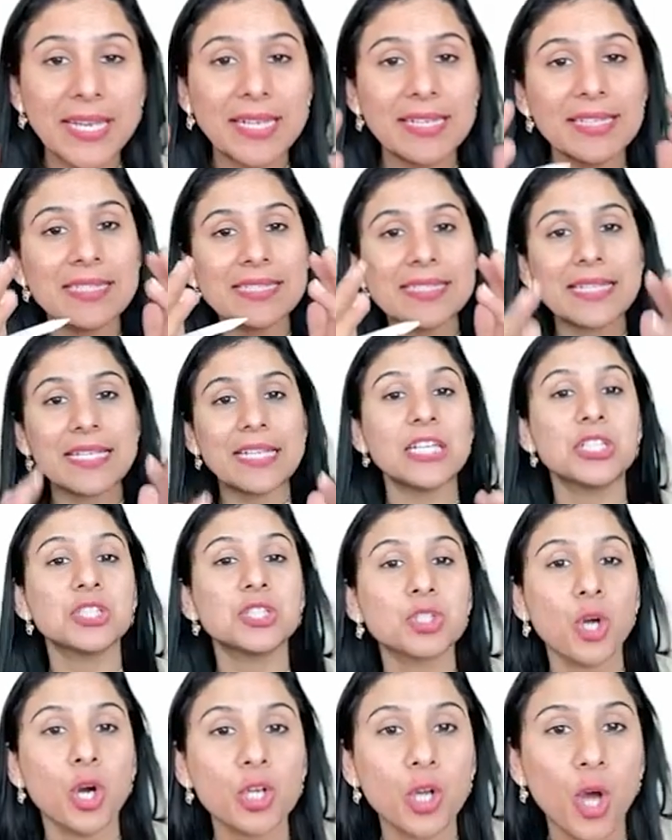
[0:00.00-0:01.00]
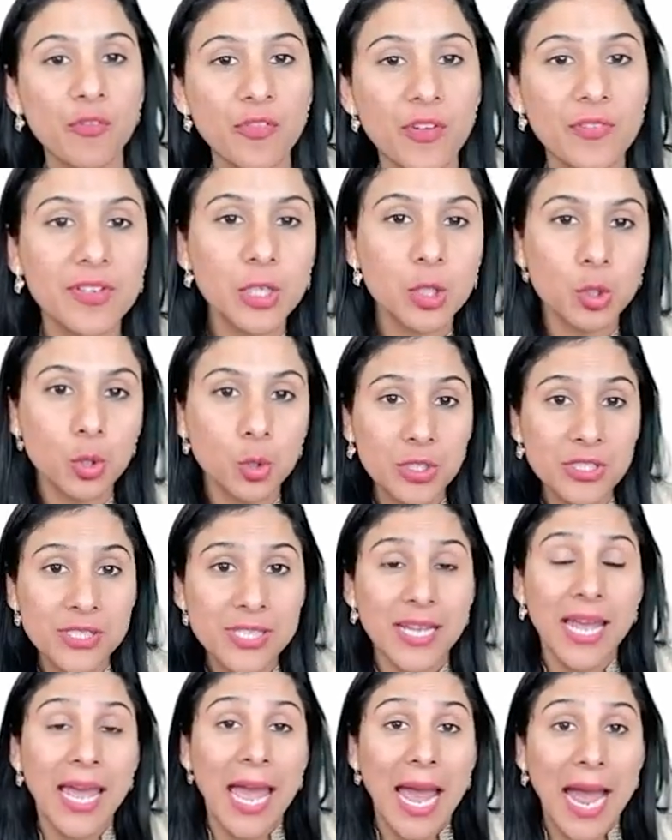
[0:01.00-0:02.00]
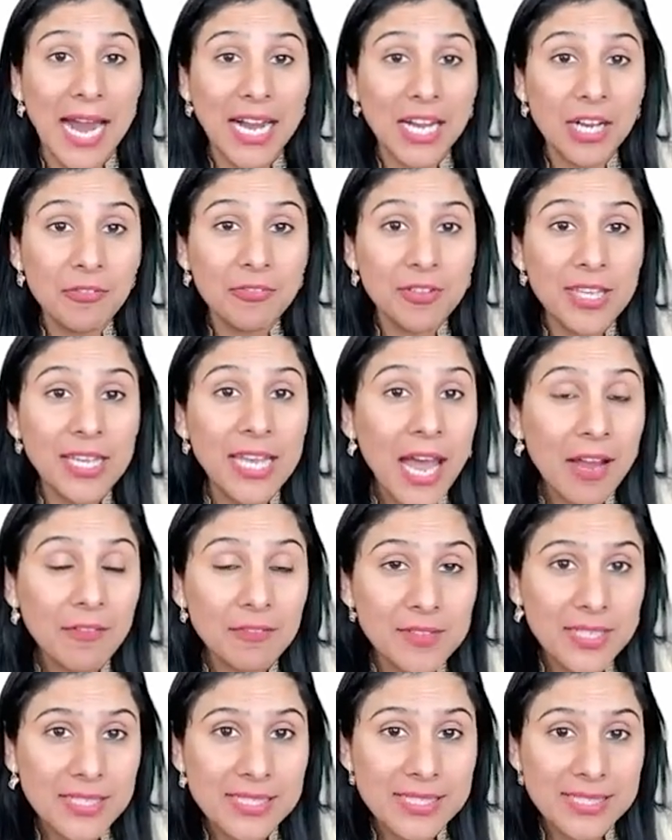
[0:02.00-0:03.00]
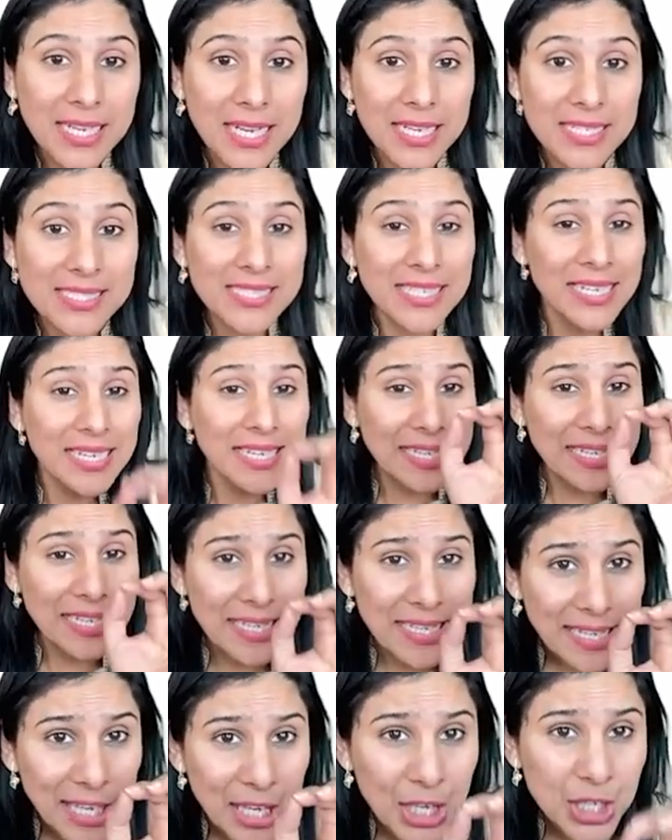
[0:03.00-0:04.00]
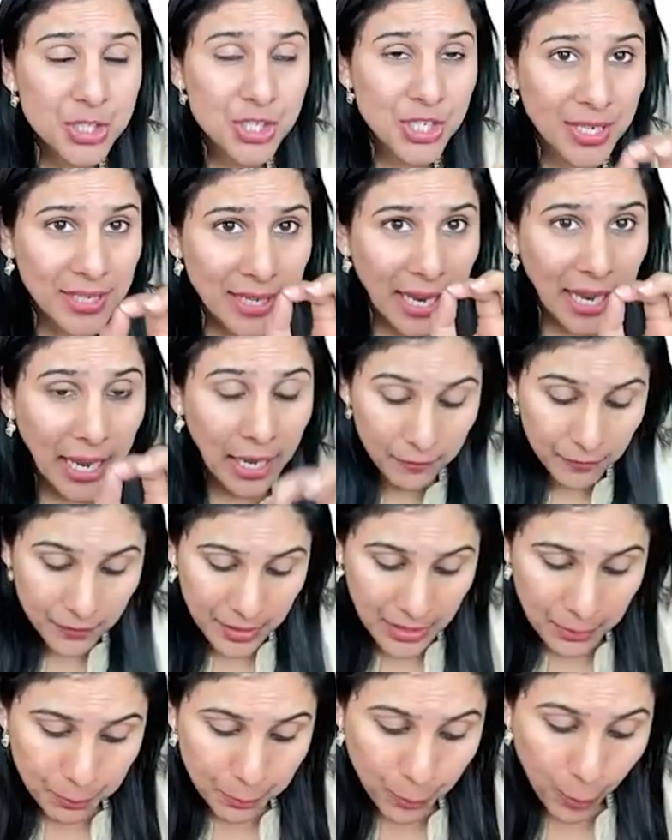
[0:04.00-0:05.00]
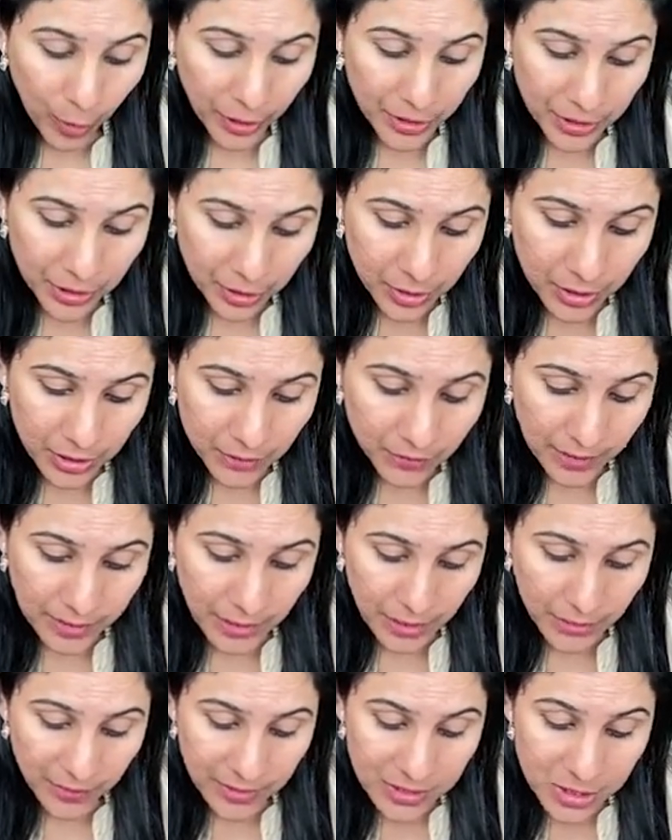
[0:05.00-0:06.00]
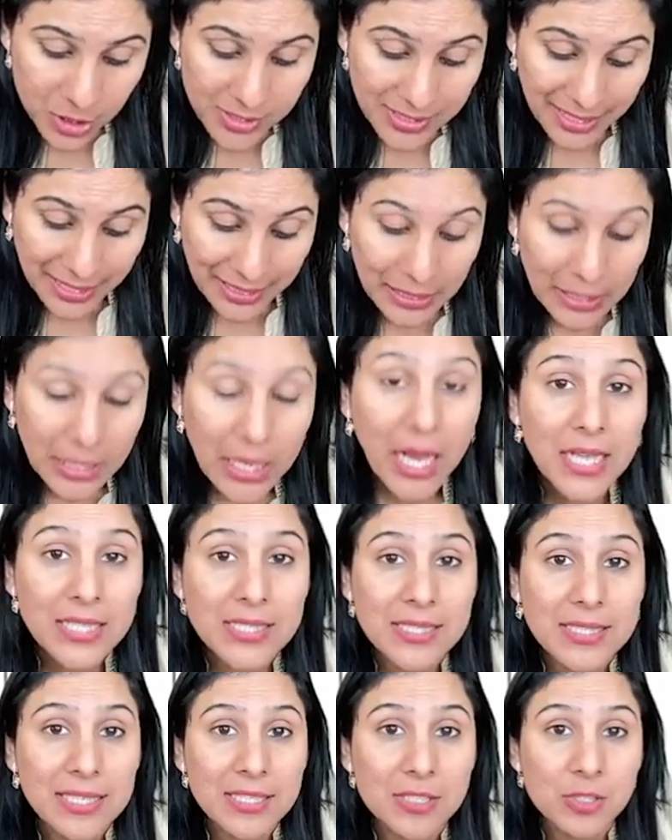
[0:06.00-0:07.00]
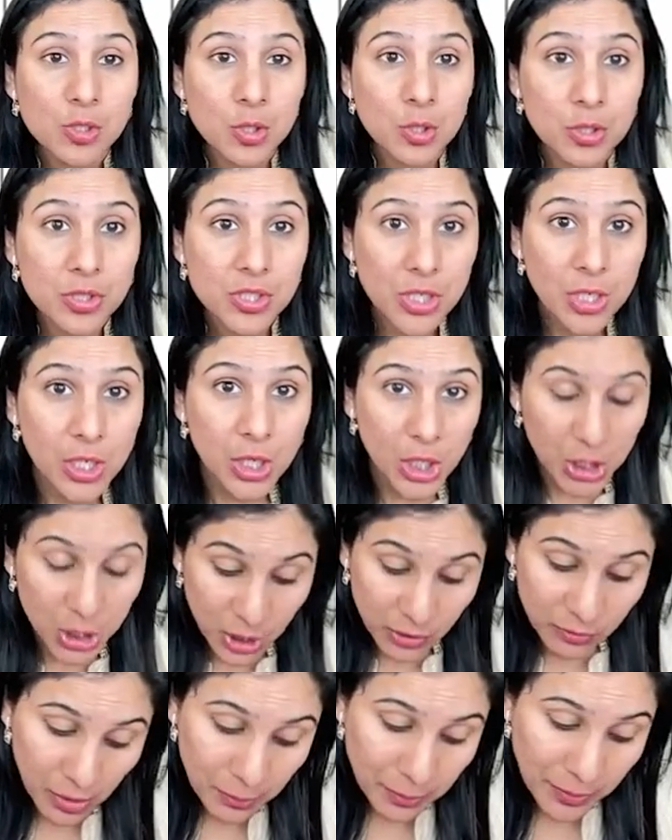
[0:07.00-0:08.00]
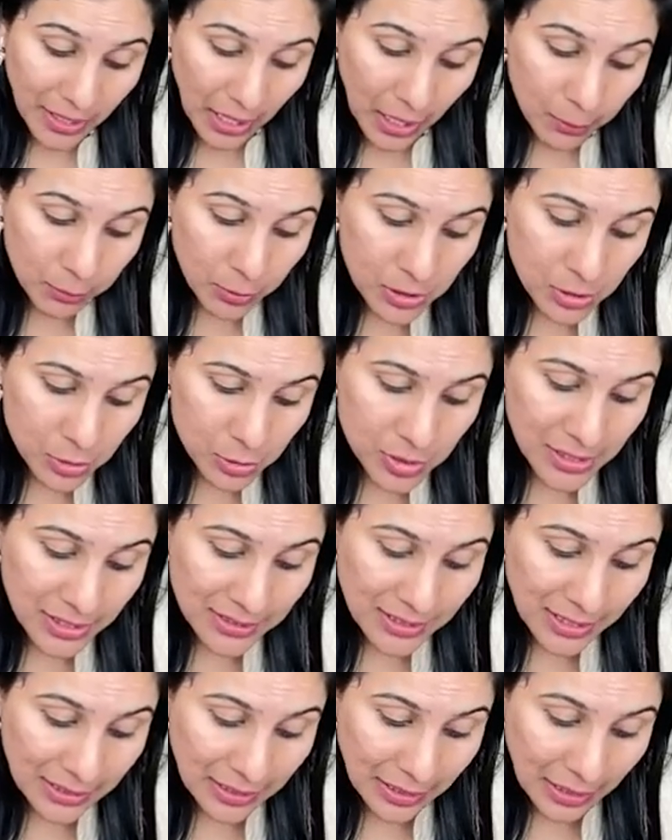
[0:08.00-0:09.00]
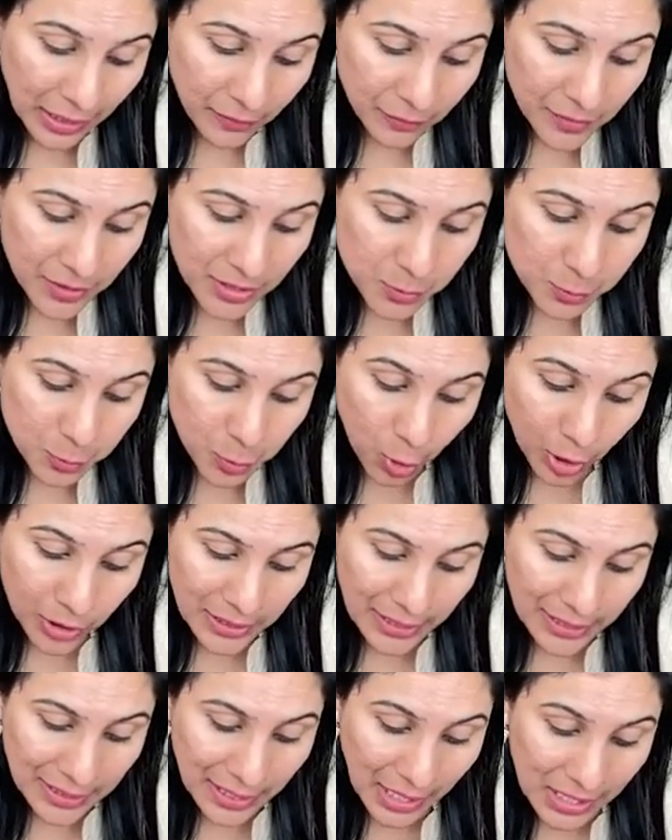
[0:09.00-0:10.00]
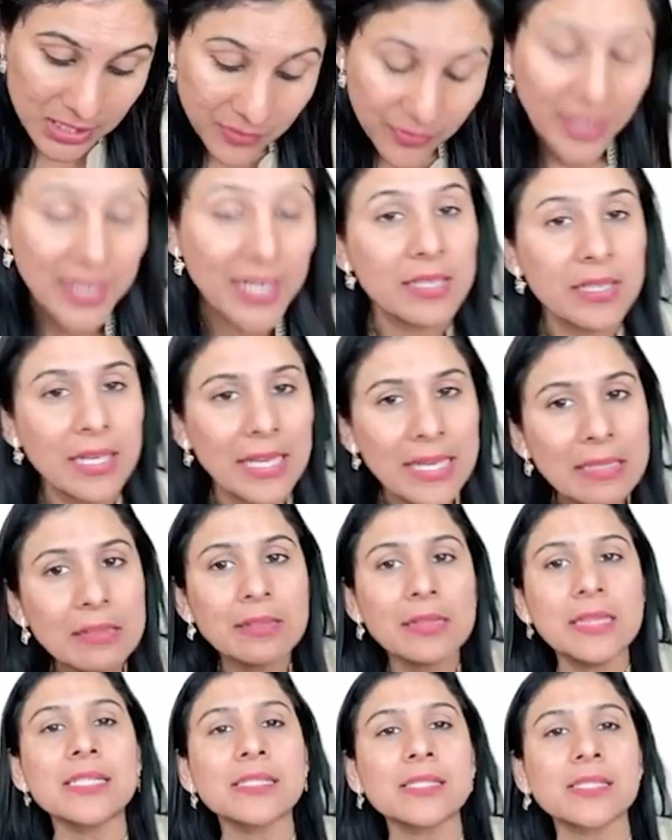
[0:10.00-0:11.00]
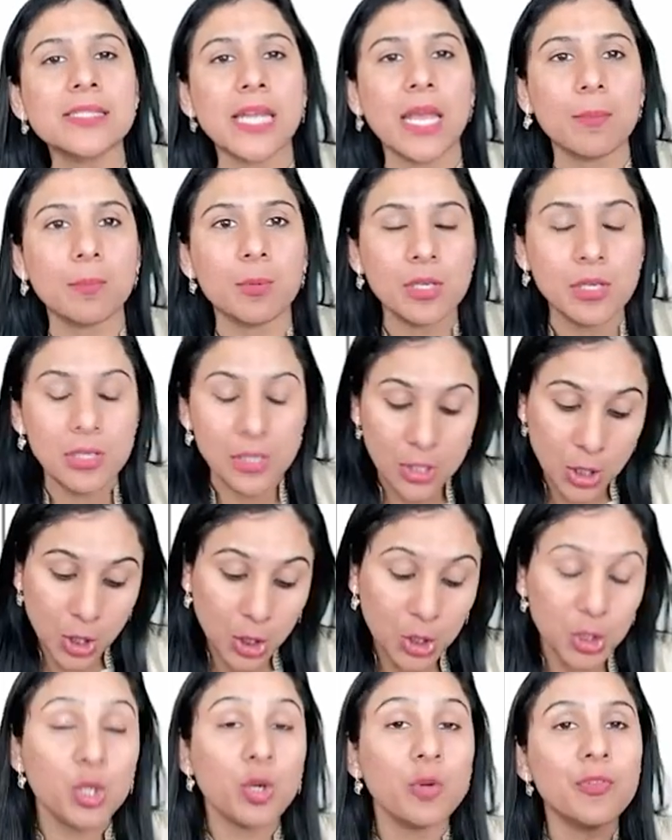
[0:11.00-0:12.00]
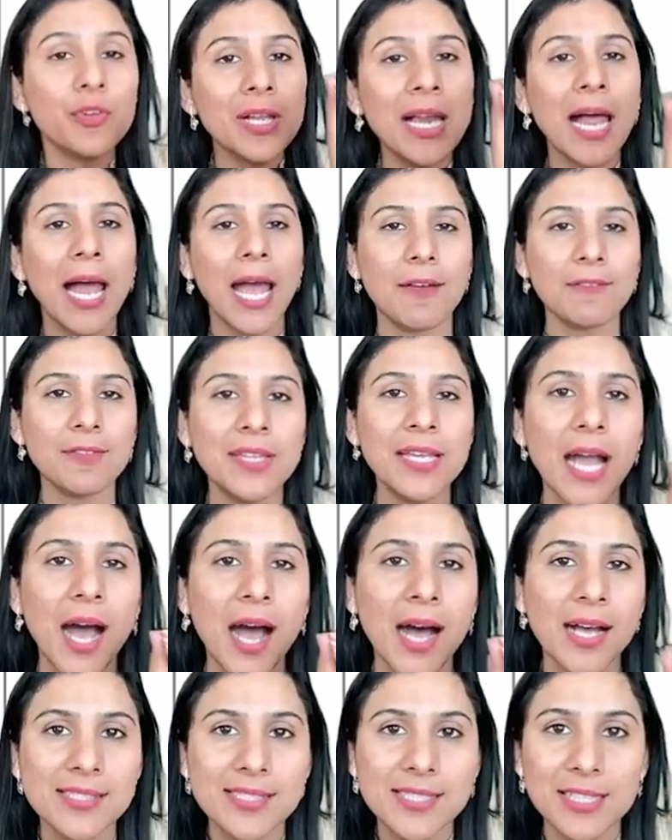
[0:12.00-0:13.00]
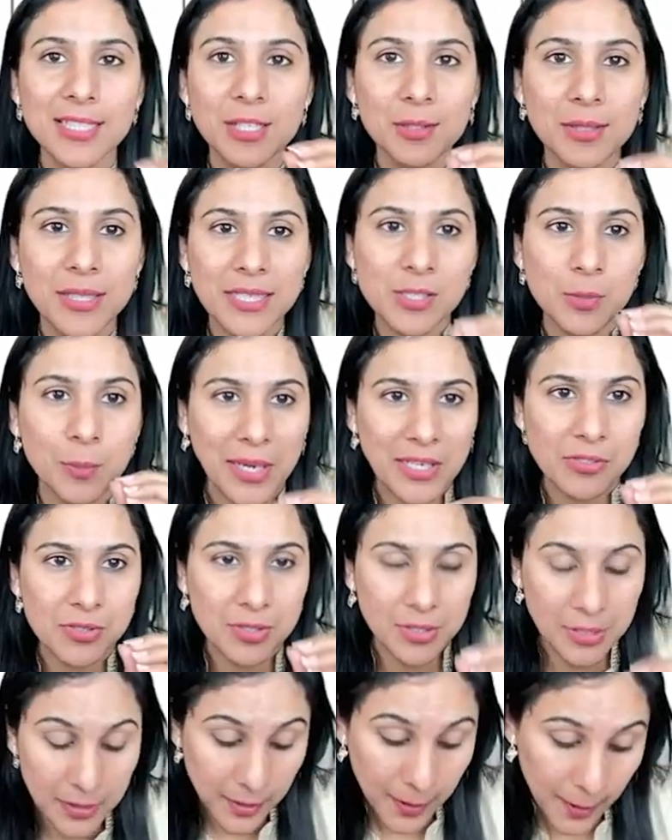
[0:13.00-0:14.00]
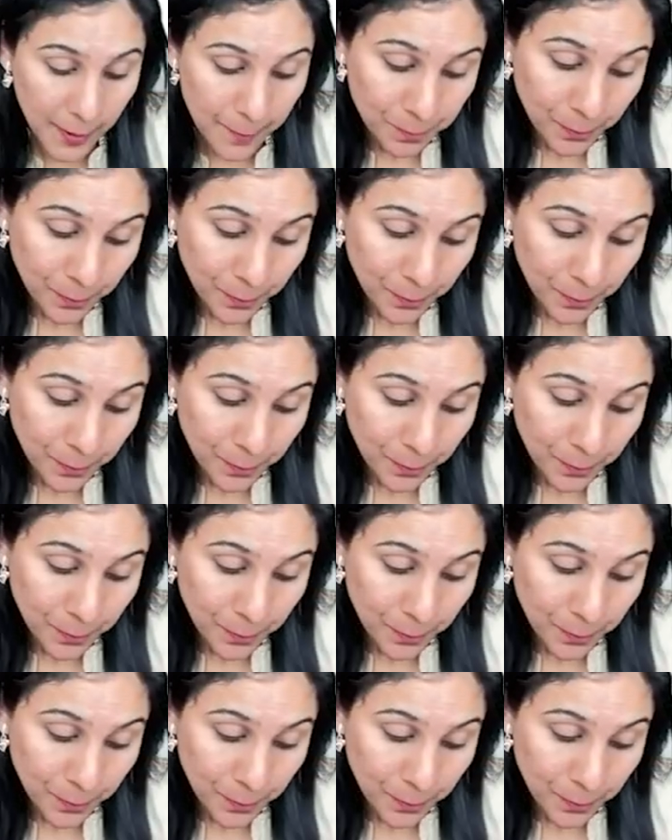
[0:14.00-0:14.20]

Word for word: taken a screenshot of our notes and we have discussed each and every point here if i if i just enlarge these notes you will be able to see that cleft is broadly classified and in this table you will have the answer to this question